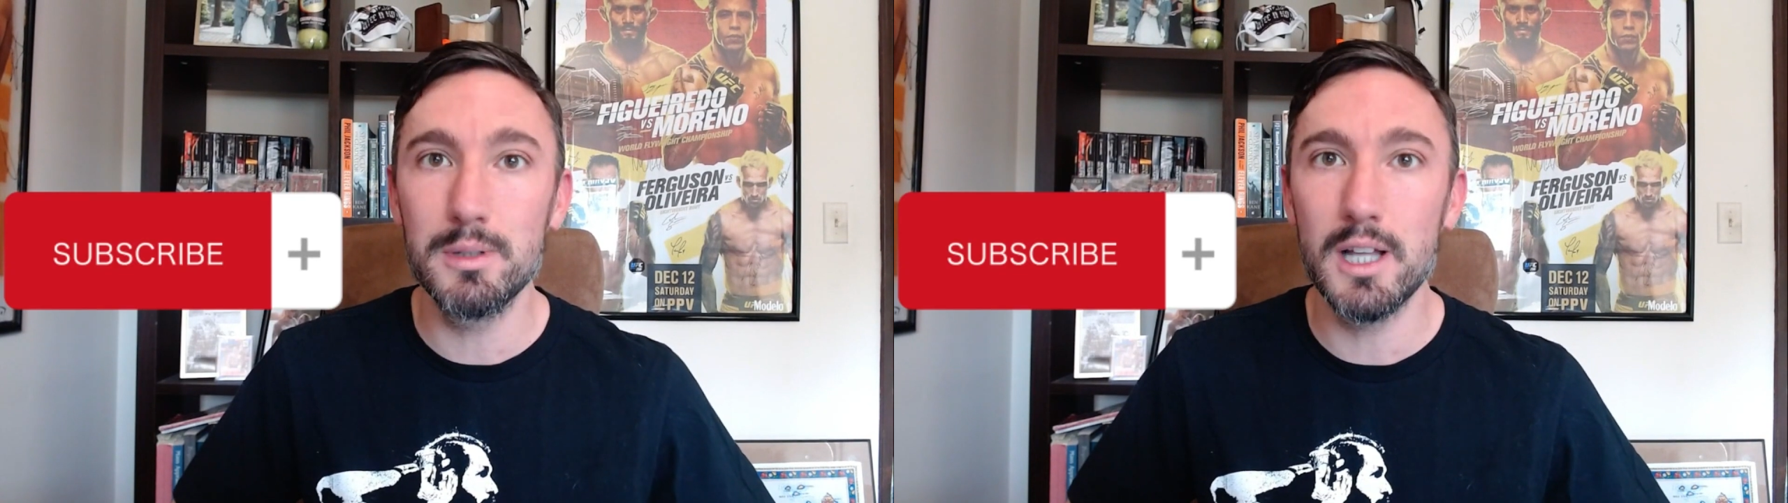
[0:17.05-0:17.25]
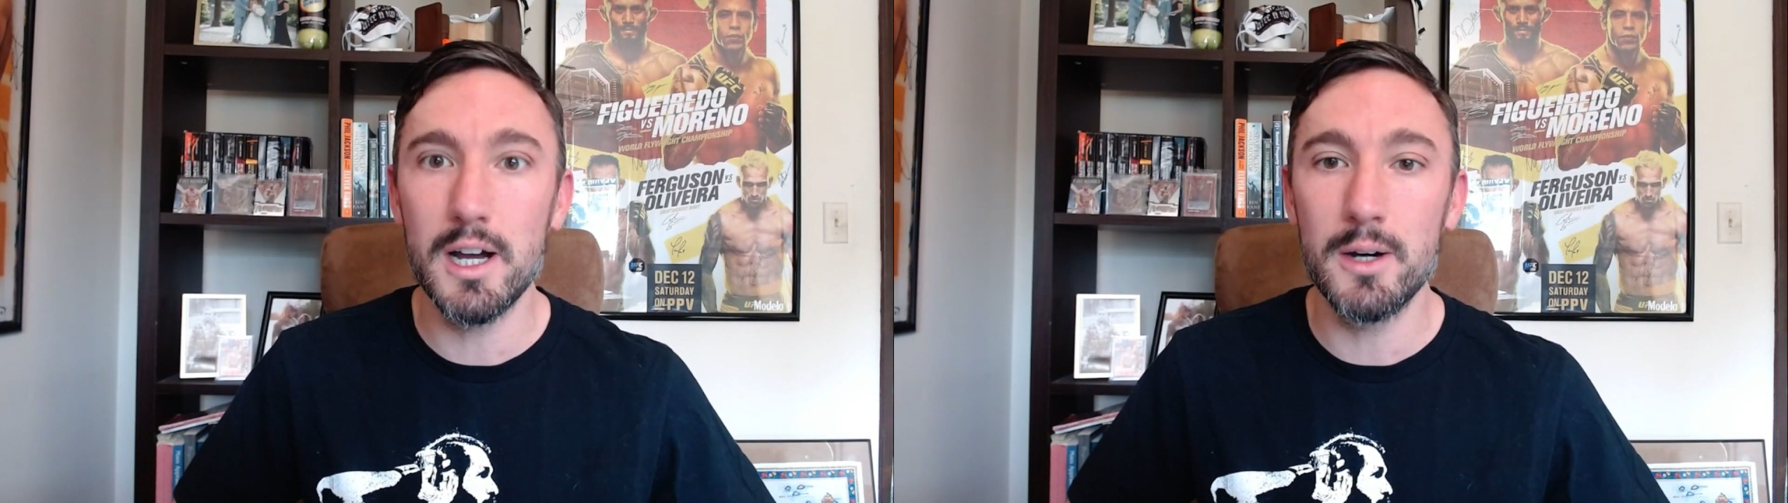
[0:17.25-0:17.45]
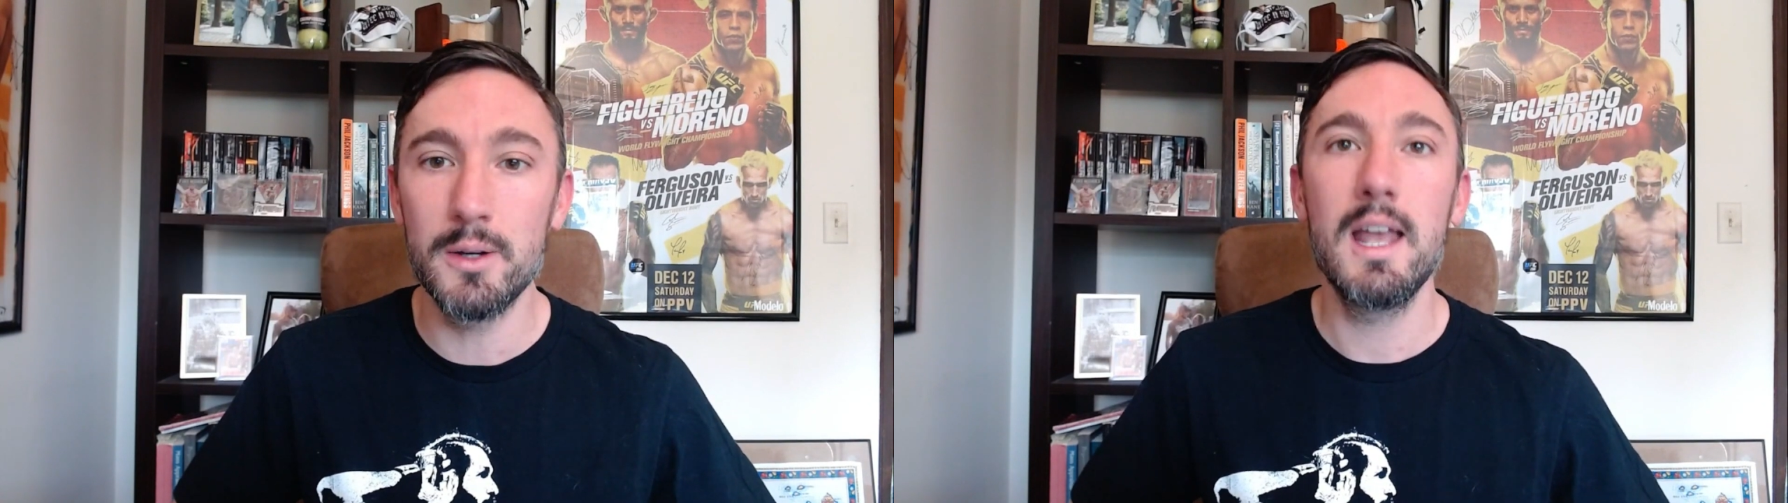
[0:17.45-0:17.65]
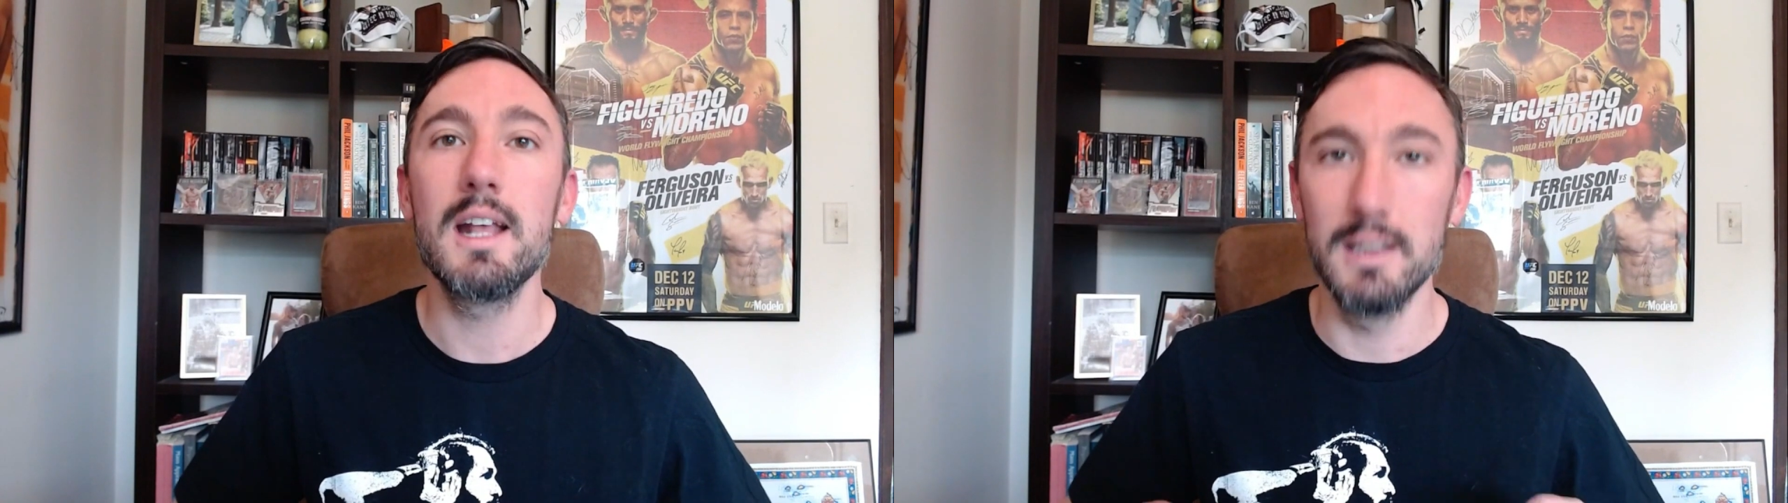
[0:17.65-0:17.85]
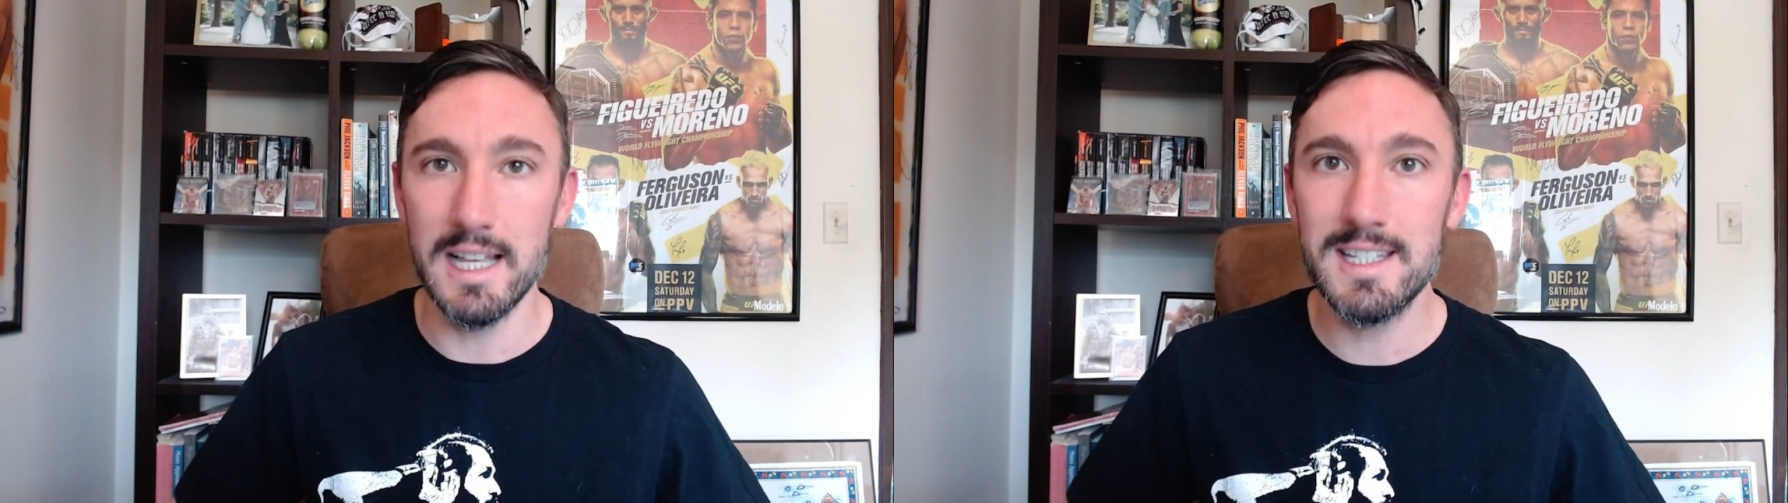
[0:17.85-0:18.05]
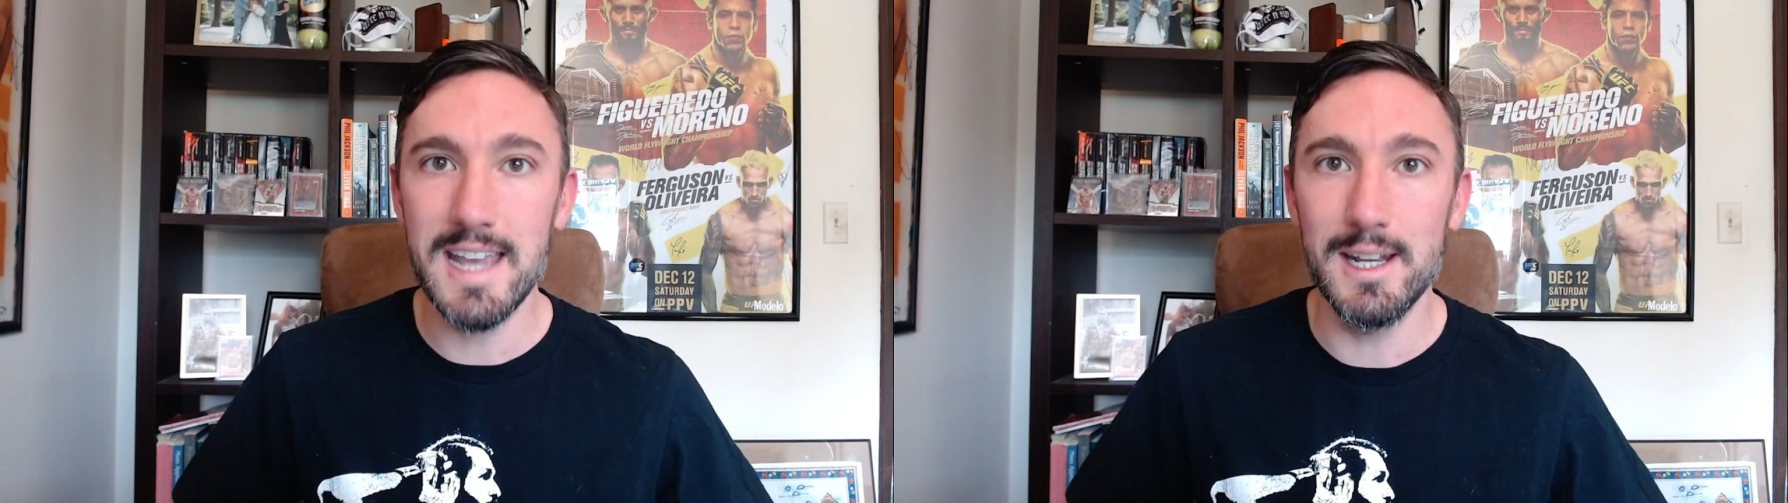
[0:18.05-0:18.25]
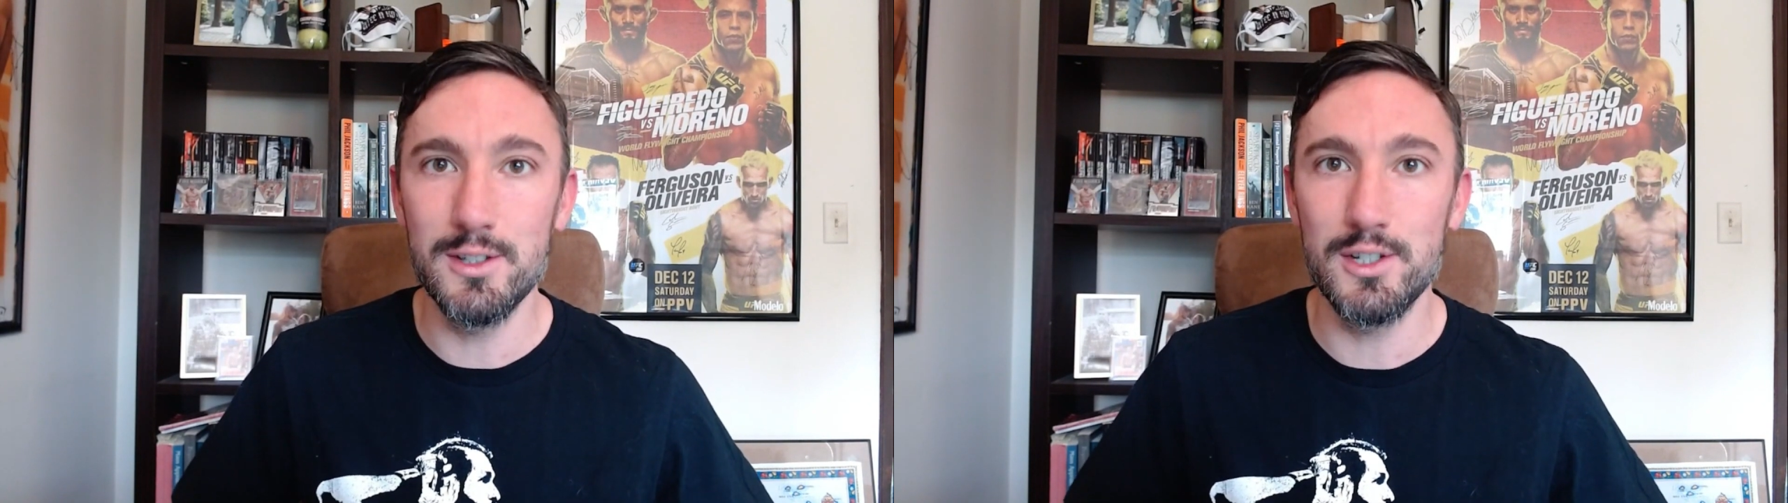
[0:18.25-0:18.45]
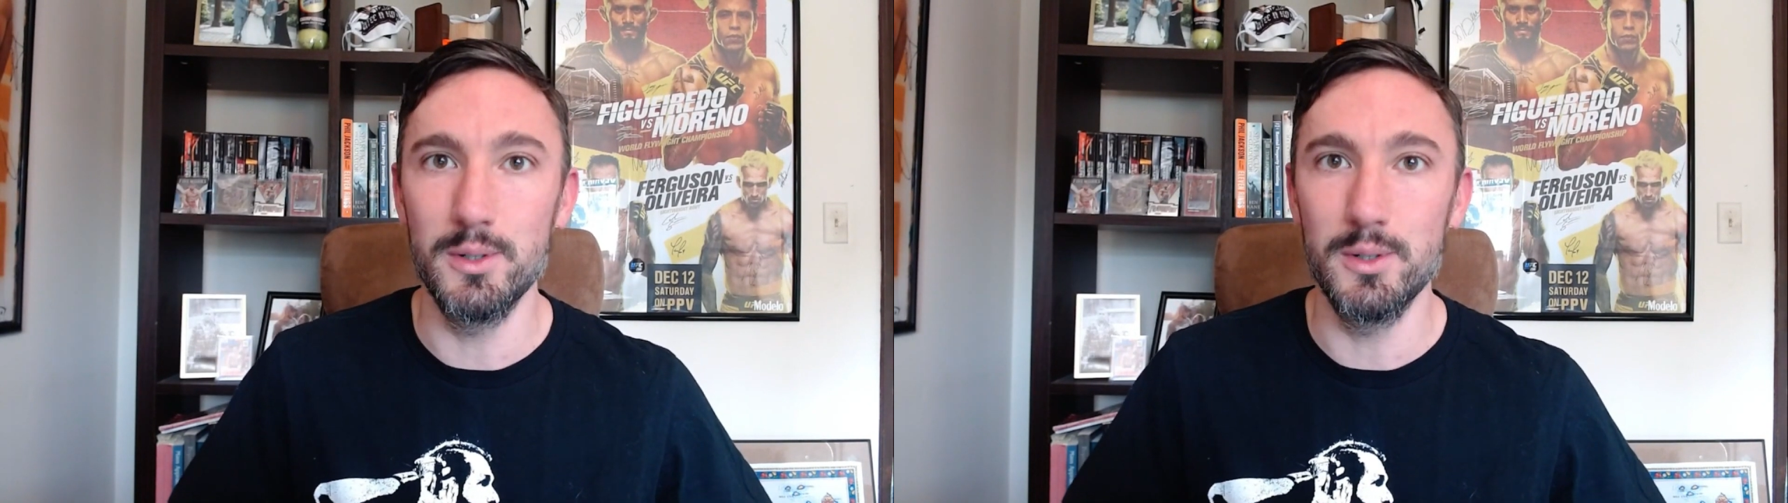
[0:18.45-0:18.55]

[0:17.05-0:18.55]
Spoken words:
below. Let's get into